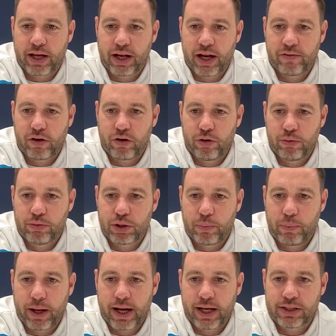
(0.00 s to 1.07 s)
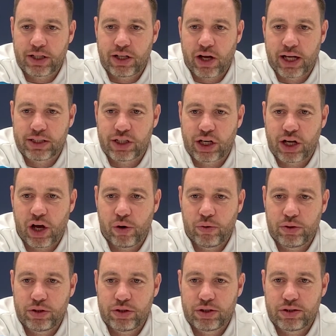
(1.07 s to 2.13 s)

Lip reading: and other groups of players I'd like to coach.